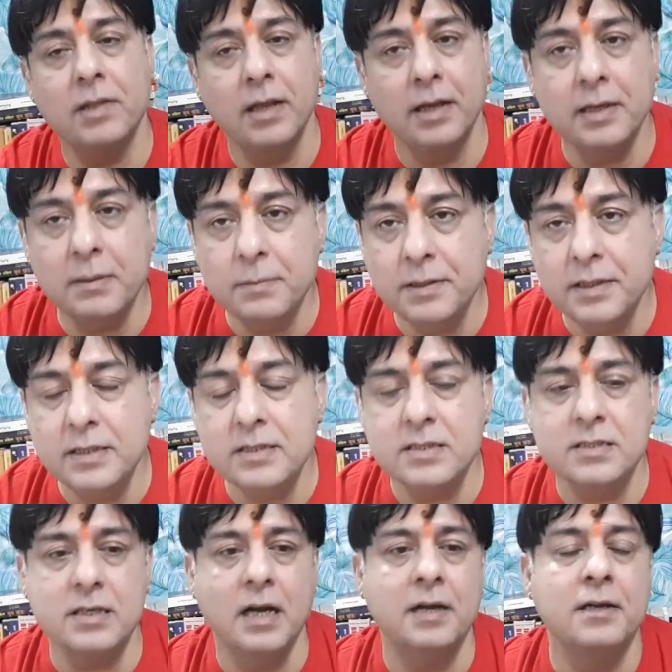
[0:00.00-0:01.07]

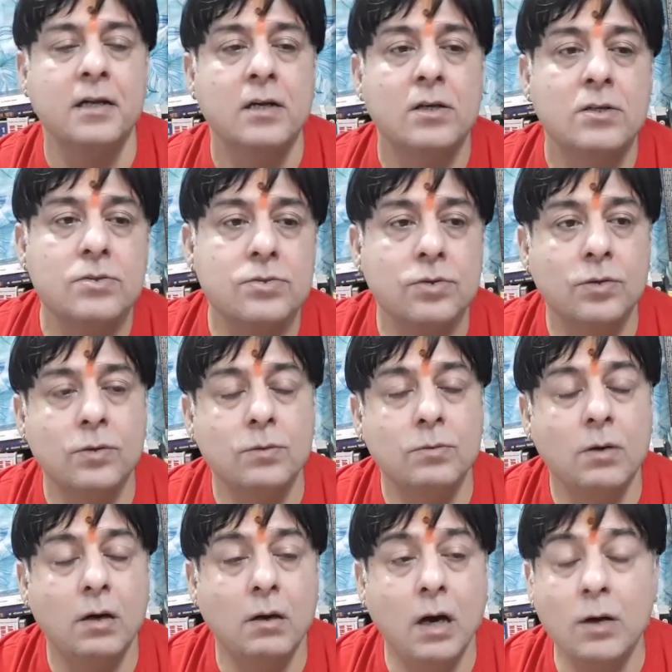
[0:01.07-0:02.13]
anybody's chart.
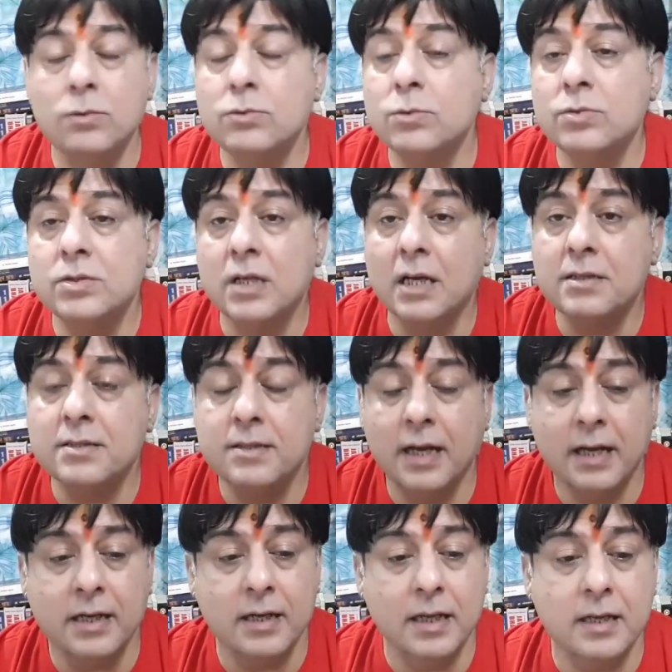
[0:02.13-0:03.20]
So how to judge
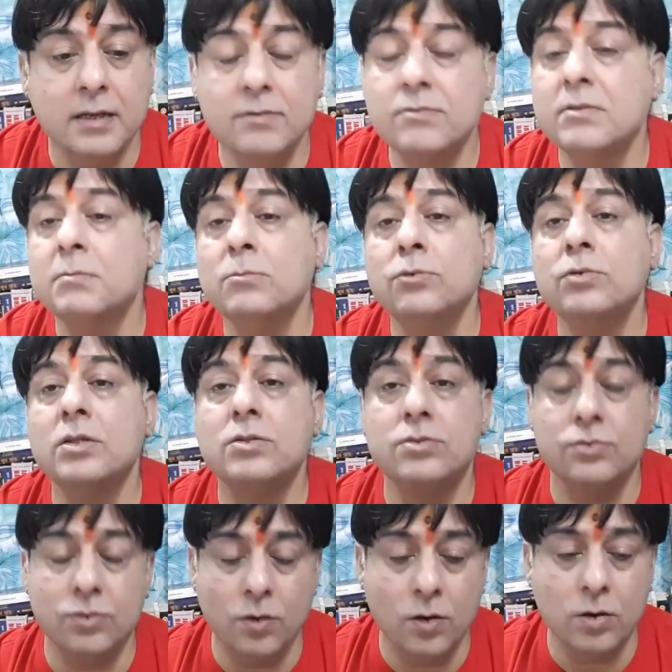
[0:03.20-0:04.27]
that, like if the moon is
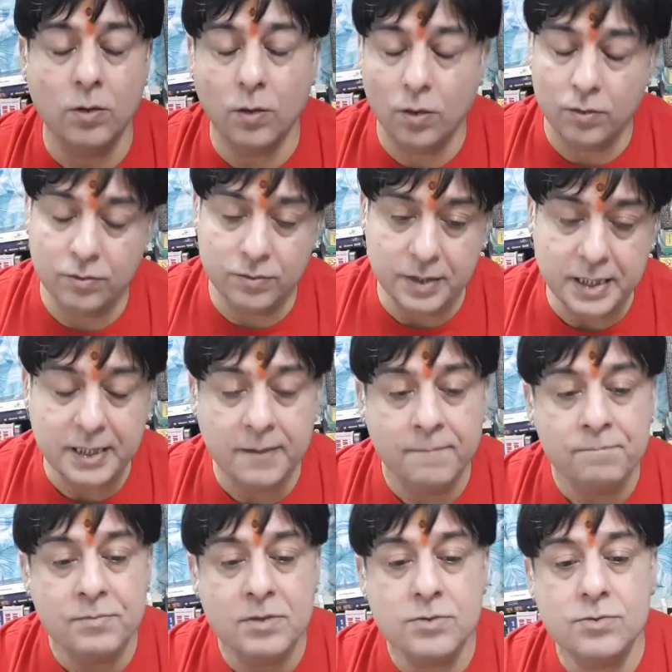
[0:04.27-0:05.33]
strong or weak.
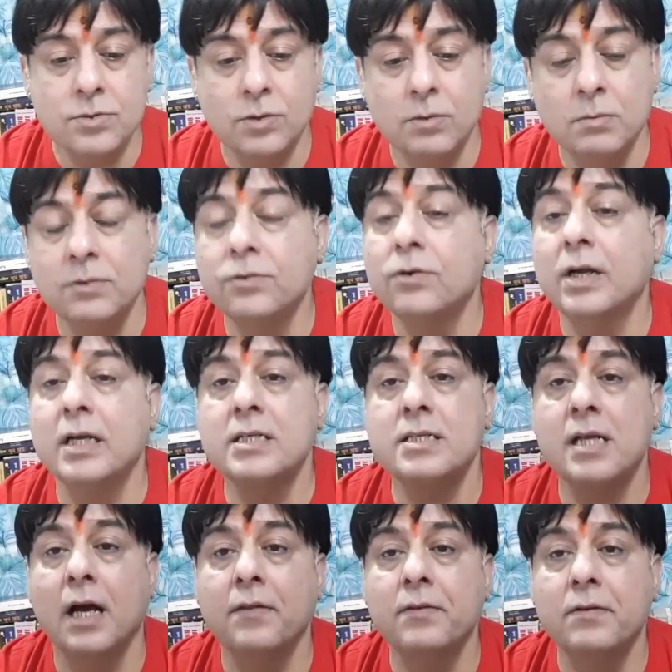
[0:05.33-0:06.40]
So before I
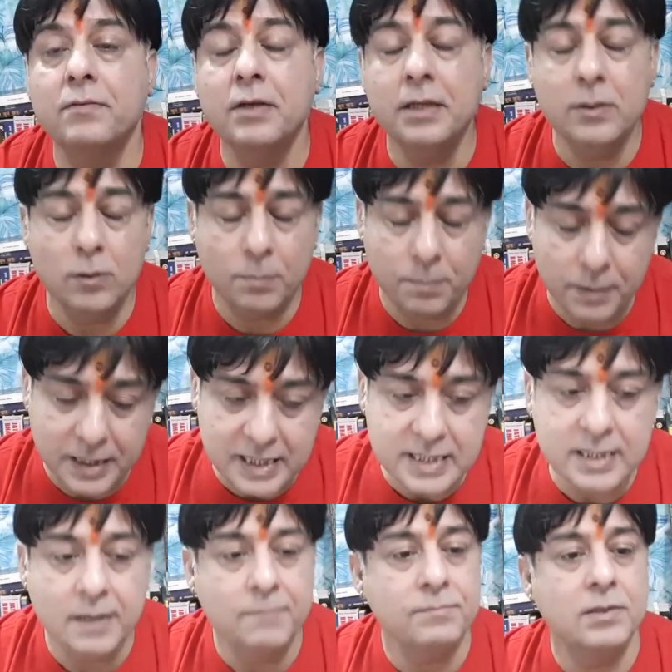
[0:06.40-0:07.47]
start the video,
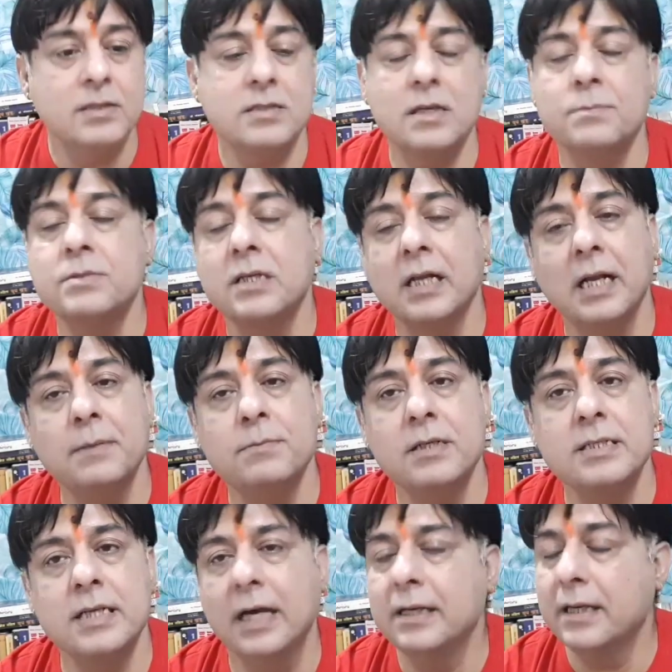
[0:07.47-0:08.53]
please subscribe
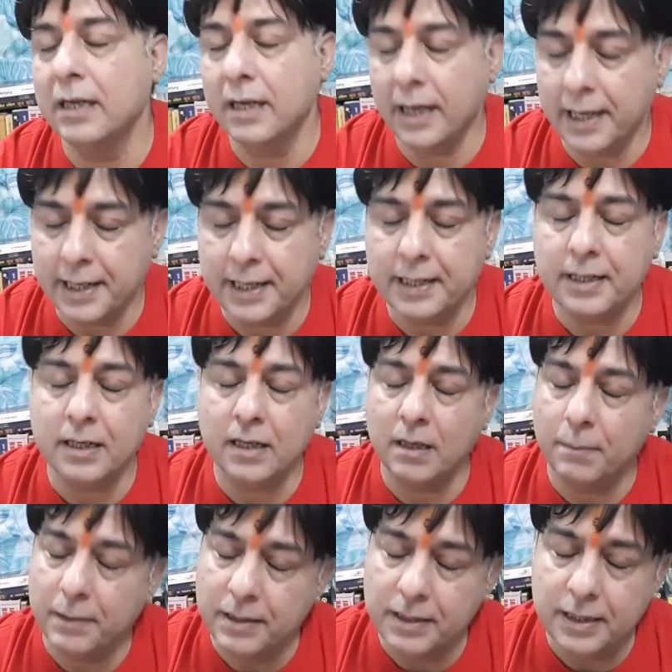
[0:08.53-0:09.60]
the channel, like it,
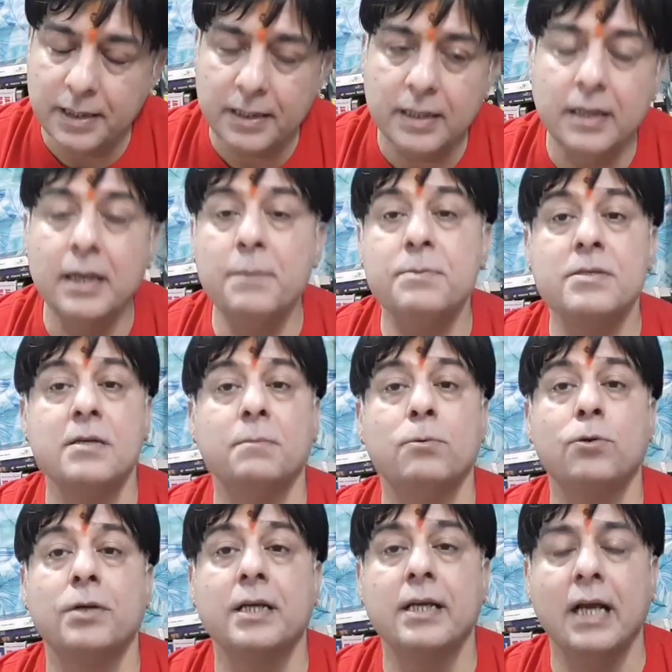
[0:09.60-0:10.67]
comment it, keep
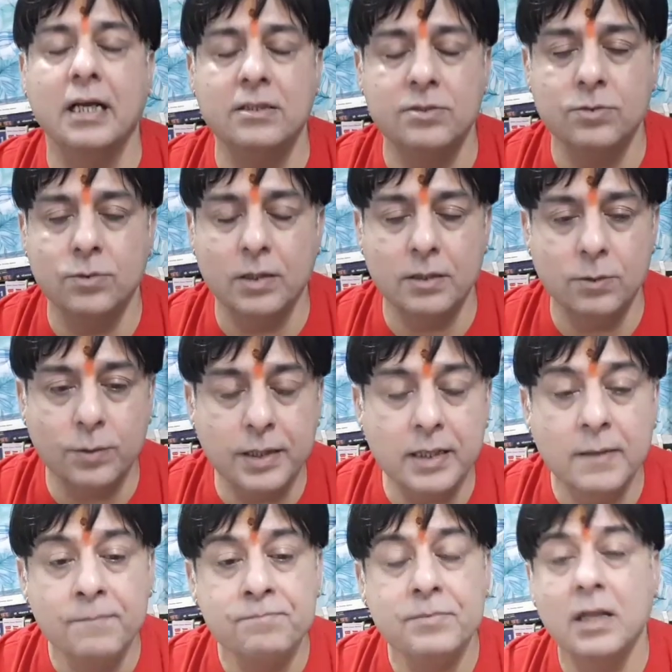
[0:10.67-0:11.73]
supporting as you are
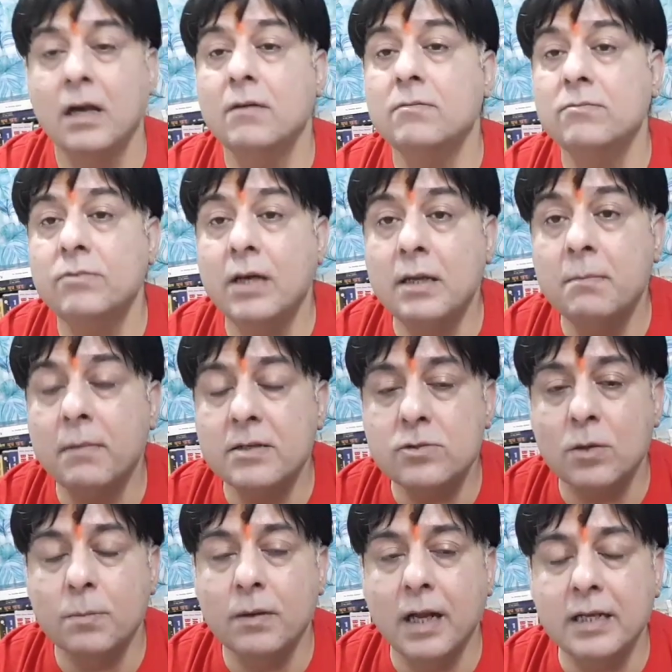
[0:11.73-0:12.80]
doing. I'm very
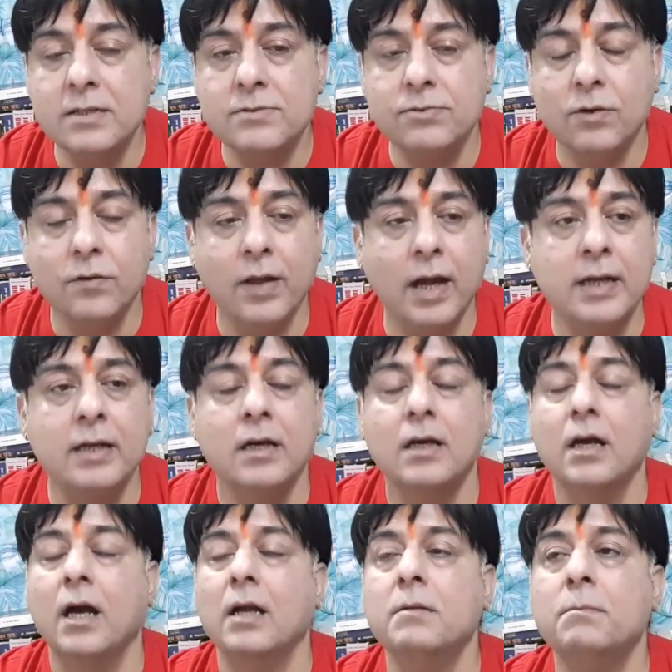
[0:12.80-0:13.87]
much obliged for that.
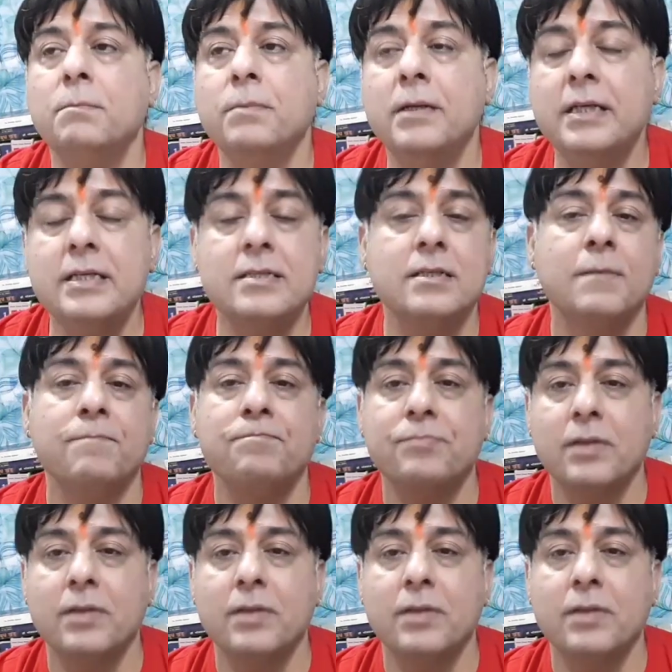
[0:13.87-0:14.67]
And please